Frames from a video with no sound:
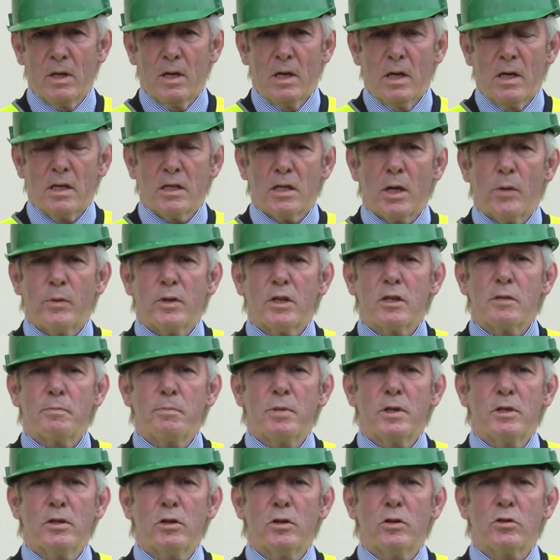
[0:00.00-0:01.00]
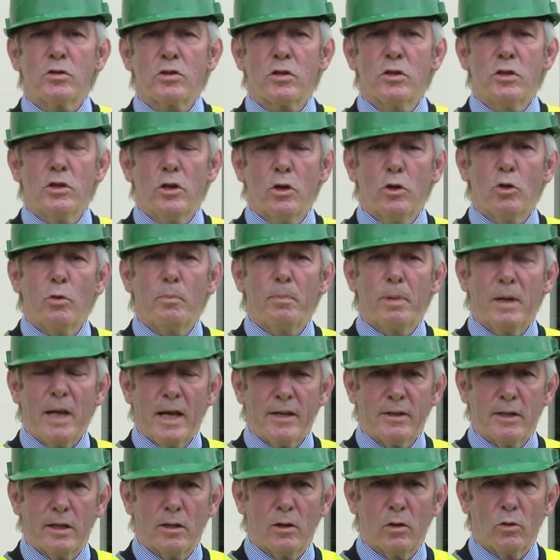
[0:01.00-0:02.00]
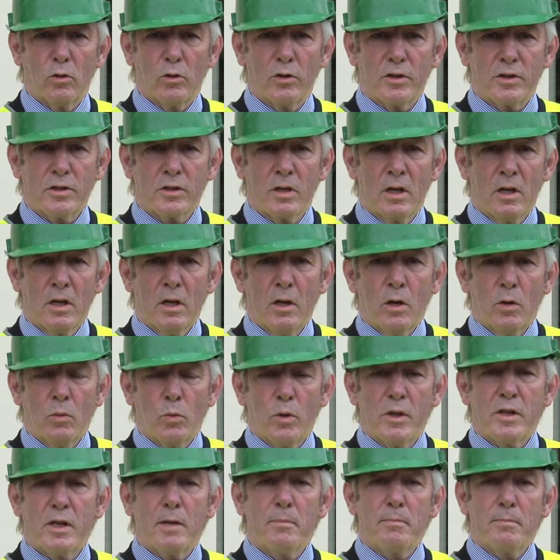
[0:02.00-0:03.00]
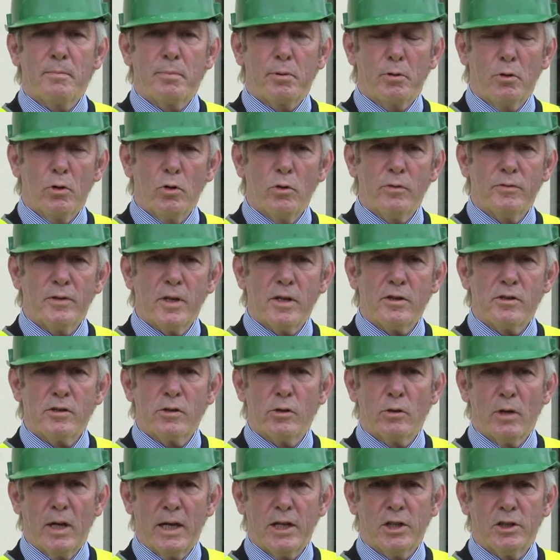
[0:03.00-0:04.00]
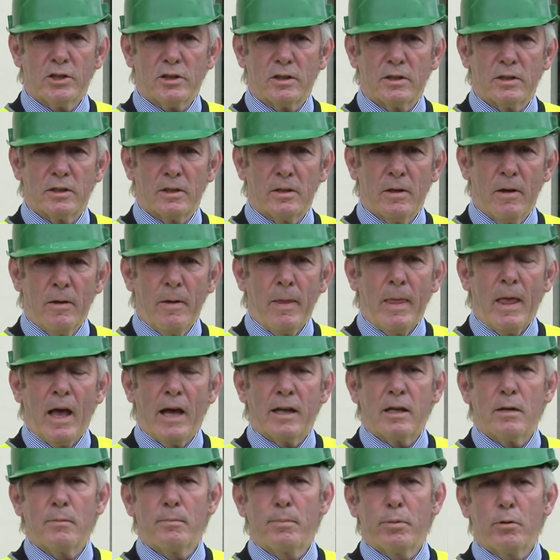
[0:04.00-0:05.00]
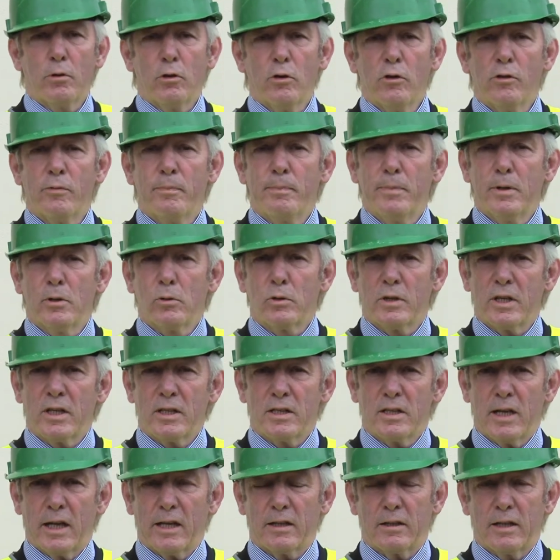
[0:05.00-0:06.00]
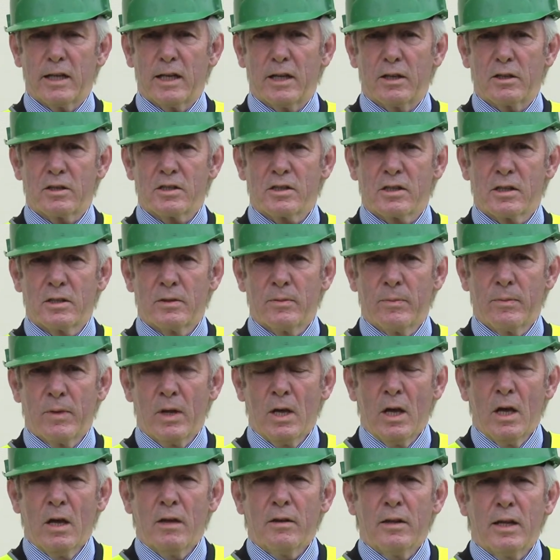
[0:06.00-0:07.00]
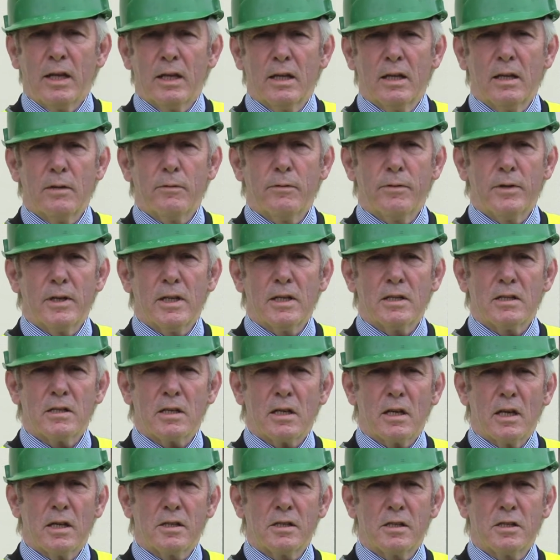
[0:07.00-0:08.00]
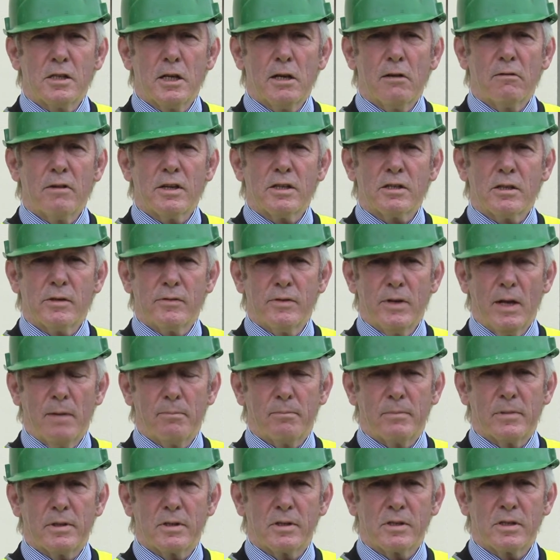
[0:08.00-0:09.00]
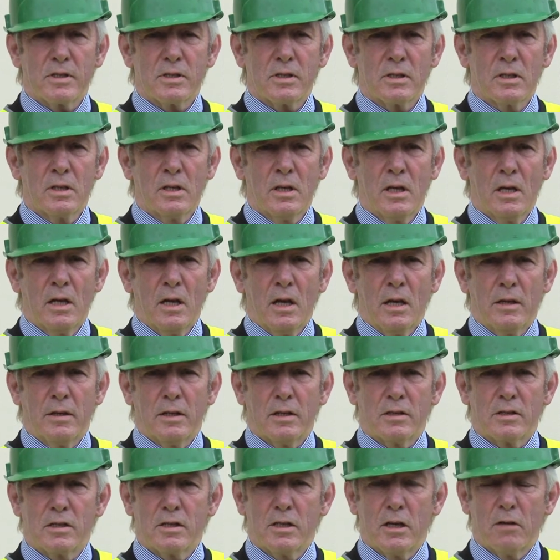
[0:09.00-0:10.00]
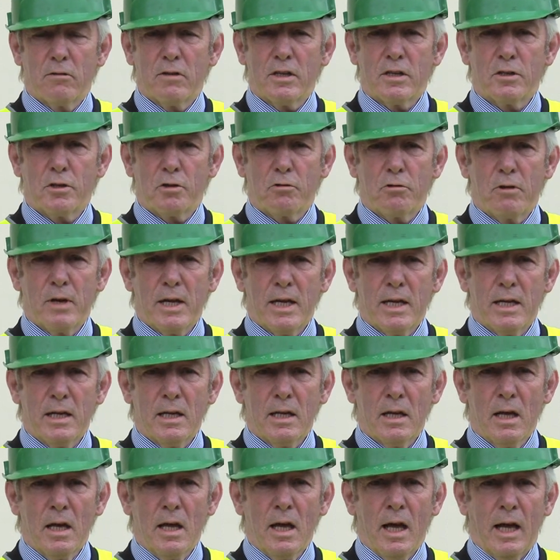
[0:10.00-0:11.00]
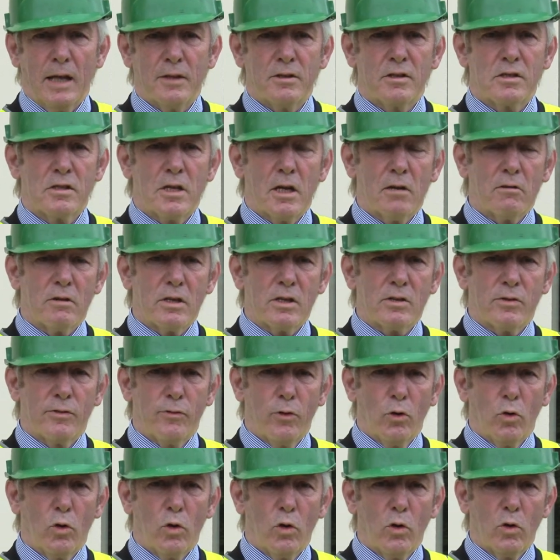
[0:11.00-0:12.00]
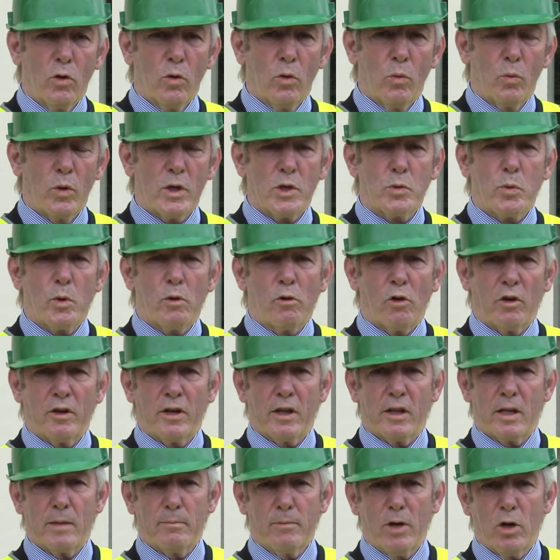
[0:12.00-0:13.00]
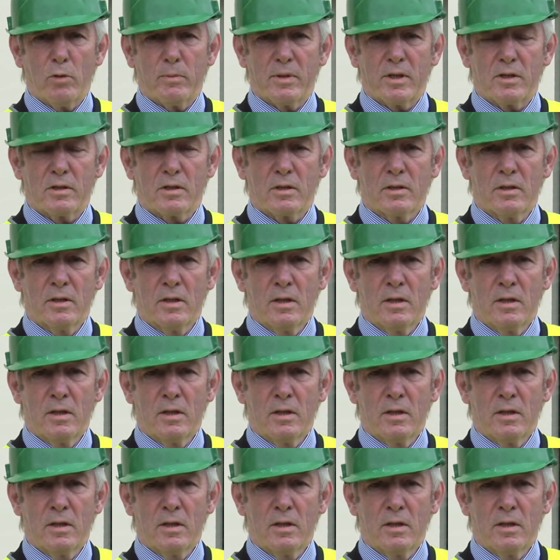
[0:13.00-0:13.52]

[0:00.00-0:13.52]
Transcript: So it has produced new planning laws with improved insulation and improved building techniques. They give these a series of numbers. There's Series 3 and Series 4, which we're on at the moment.